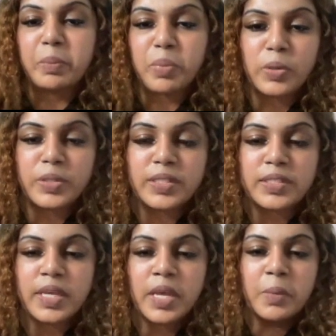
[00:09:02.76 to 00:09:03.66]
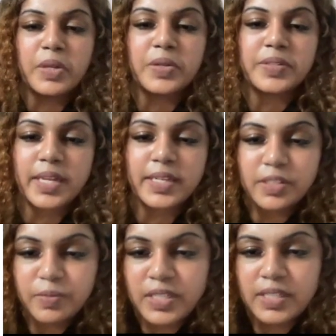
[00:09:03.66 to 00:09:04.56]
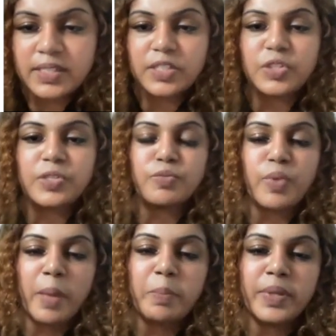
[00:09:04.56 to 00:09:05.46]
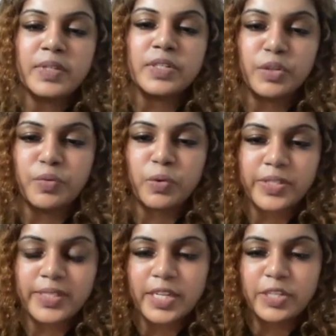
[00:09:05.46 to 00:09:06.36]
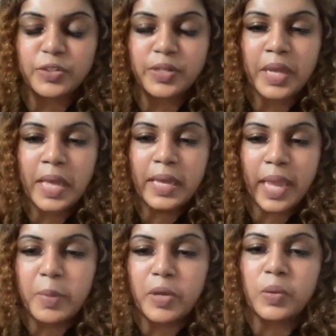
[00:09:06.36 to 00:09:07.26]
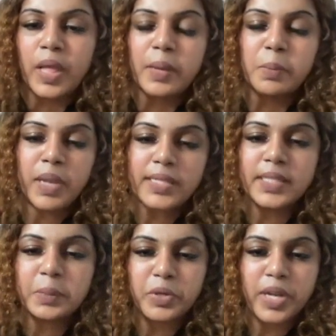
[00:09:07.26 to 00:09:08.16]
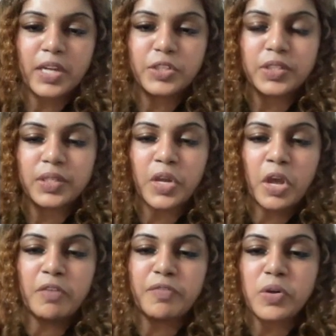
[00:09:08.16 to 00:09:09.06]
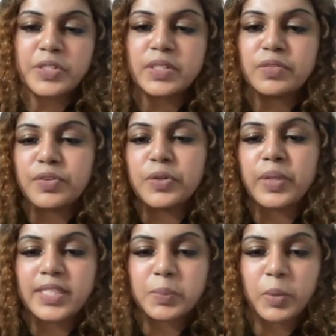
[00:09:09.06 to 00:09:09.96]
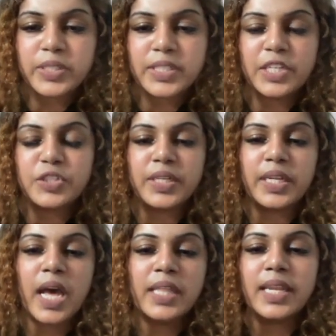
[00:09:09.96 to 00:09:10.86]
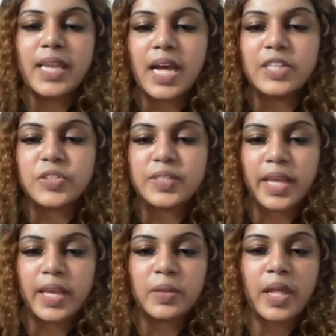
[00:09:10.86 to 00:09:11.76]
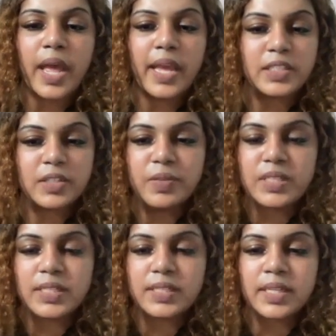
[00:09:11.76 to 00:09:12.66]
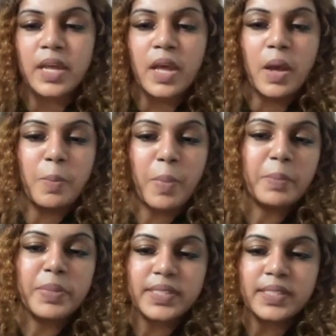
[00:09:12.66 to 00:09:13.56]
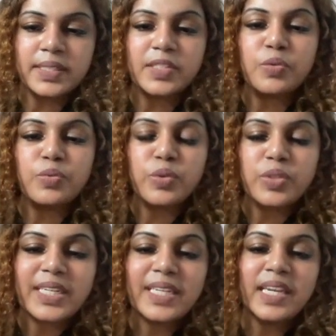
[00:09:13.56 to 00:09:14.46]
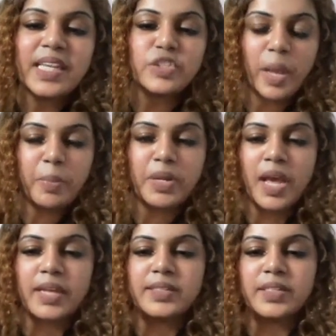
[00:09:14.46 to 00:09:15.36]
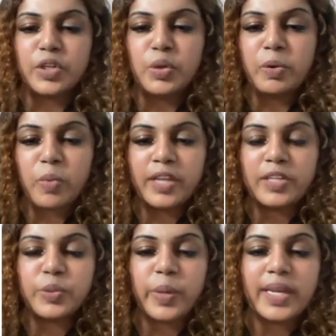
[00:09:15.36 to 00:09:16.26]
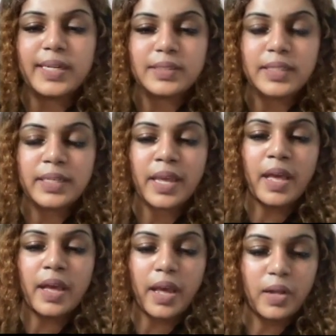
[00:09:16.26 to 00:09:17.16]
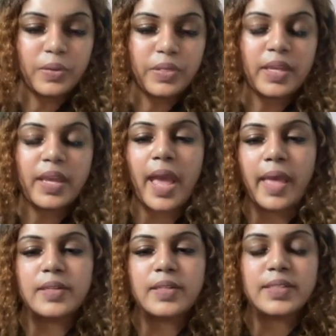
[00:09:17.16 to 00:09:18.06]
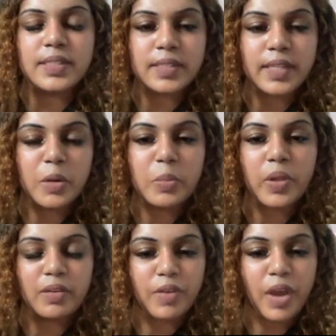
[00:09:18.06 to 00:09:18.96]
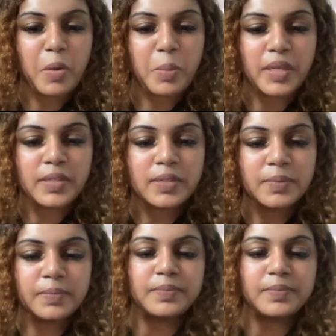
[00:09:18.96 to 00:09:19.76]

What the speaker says: important because activities such as rampant deforestation, chemical and plastic production, fossil fuel exploitation, and other large-scale activities by businesses routinely jeopardize the human right to a clean, healthy, and sustainable environment.